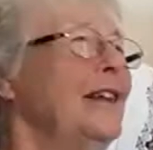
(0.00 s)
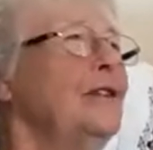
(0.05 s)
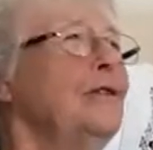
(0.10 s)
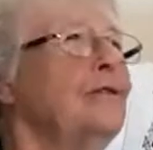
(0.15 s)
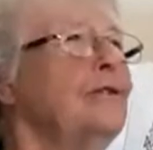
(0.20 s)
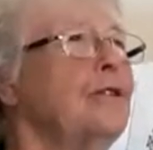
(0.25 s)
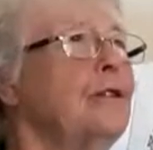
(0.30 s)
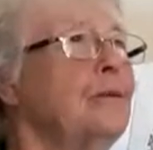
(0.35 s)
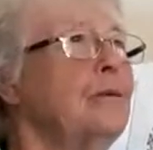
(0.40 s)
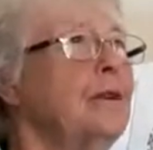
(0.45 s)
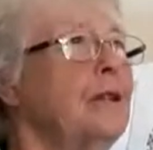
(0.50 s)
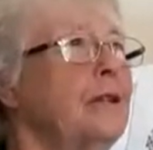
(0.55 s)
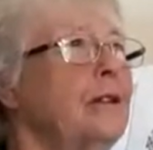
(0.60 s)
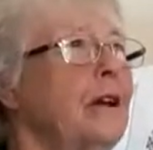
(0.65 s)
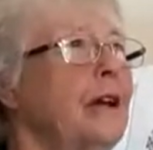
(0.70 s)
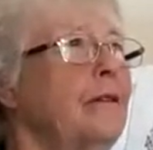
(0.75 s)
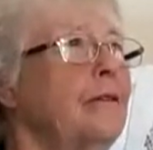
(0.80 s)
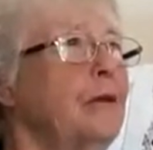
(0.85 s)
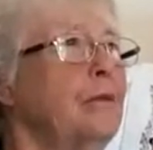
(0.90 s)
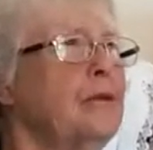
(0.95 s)
also when you
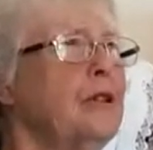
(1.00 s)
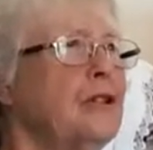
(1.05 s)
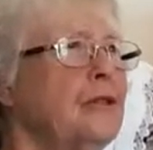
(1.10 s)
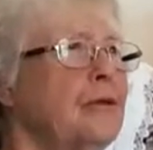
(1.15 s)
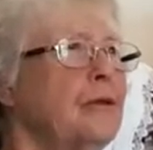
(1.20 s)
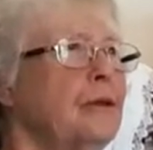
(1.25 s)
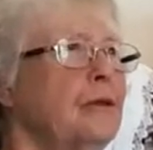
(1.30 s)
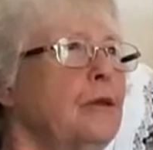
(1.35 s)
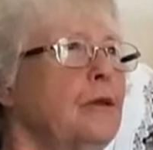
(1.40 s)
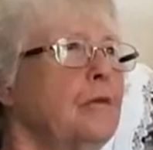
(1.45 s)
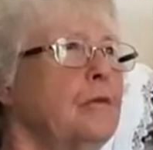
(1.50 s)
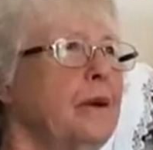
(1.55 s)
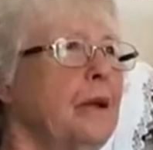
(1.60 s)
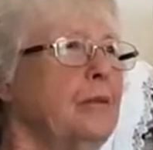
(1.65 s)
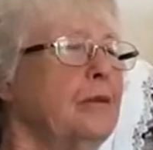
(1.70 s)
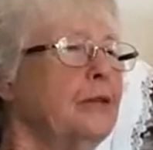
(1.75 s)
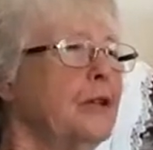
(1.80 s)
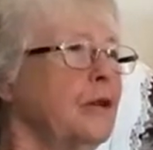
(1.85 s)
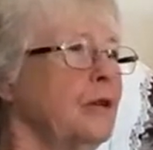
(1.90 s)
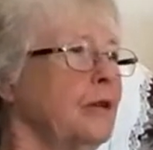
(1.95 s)
have a mystery quilt,
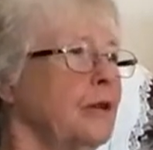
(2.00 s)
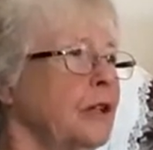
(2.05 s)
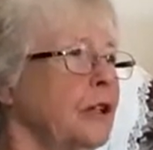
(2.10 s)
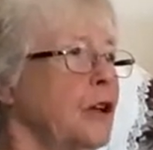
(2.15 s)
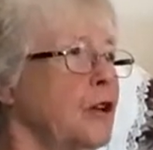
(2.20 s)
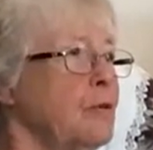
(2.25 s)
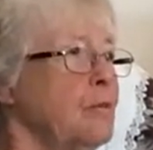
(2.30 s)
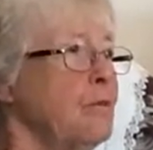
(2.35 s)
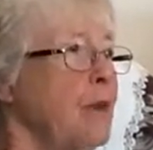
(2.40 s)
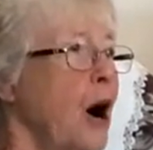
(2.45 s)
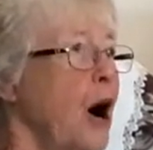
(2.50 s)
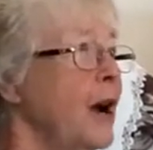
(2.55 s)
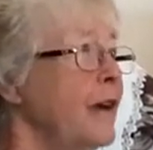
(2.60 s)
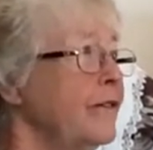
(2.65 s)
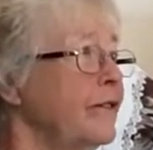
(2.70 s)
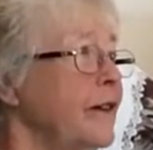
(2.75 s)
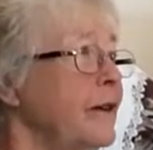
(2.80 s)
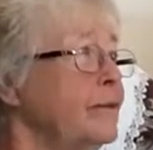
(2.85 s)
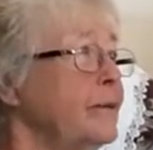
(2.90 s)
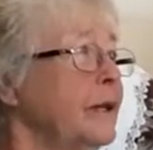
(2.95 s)
people don't want to go buy
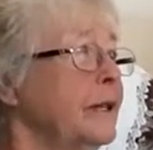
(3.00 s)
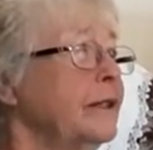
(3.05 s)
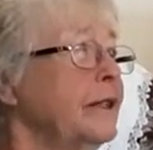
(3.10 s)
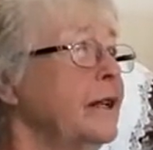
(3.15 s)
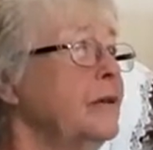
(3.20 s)
fabric, they